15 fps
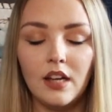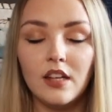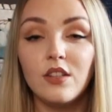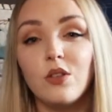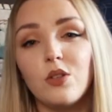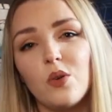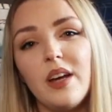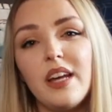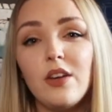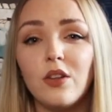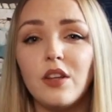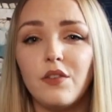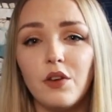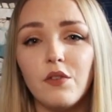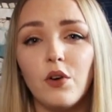so it's quite good
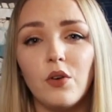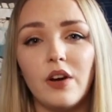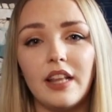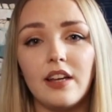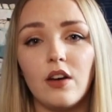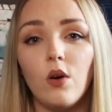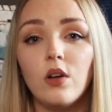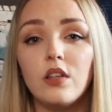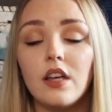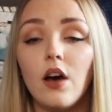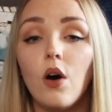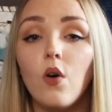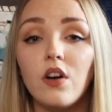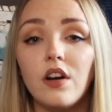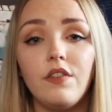if you've already got it,
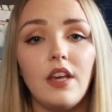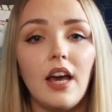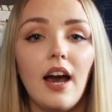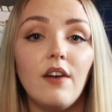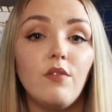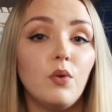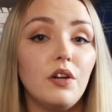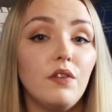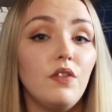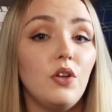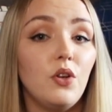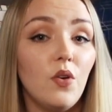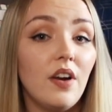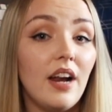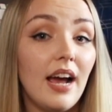or if you have one of the
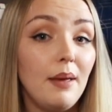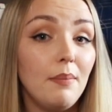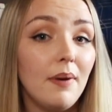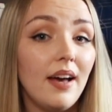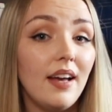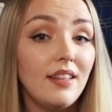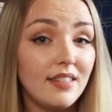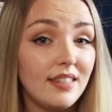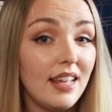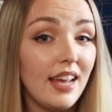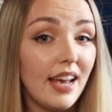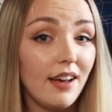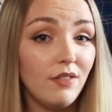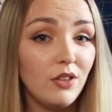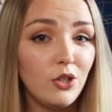newer iPads, they
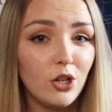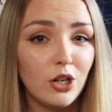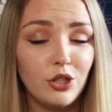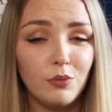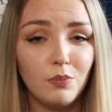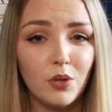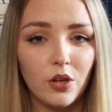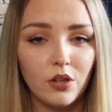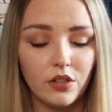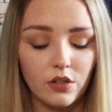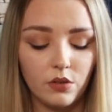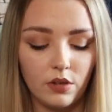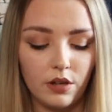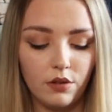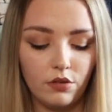have the charging blocks as
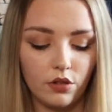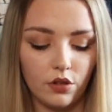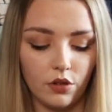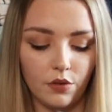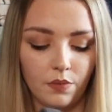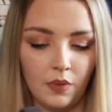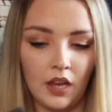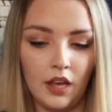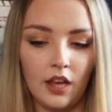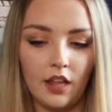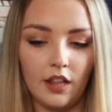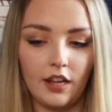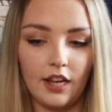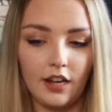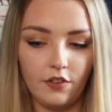well, so
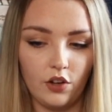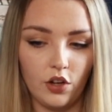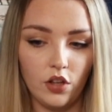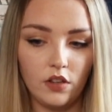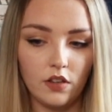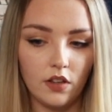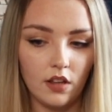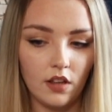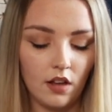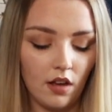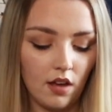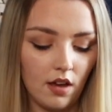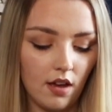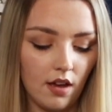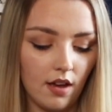kind of good.
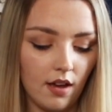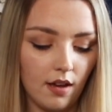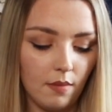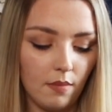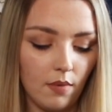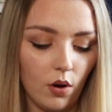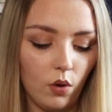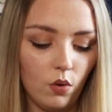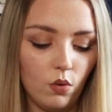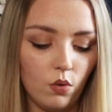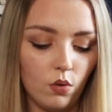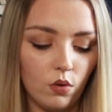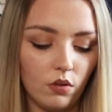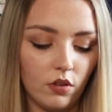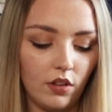
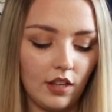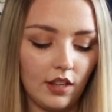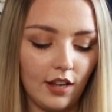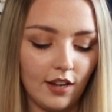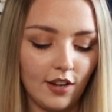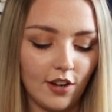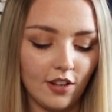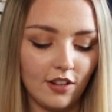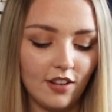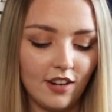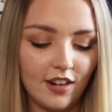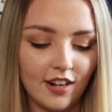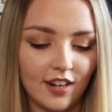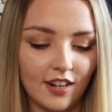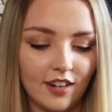Oh, look at that
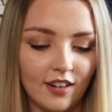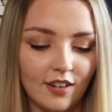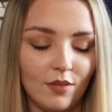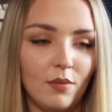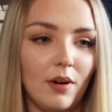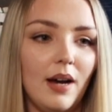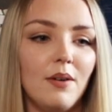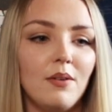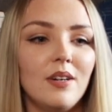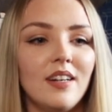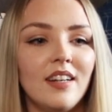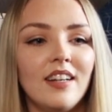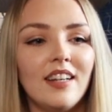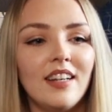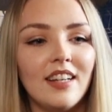colour, wow.
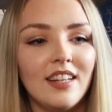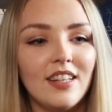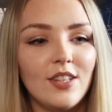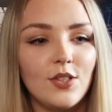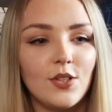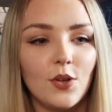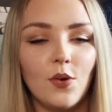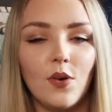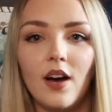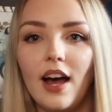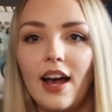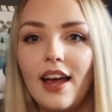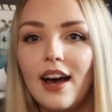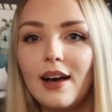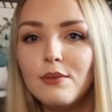So
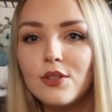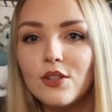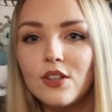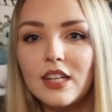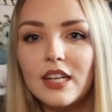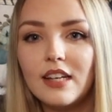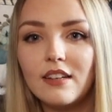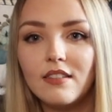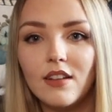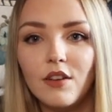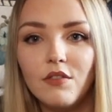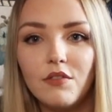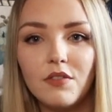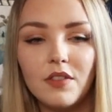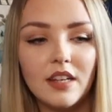I absolutely
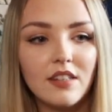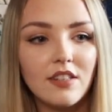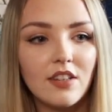love this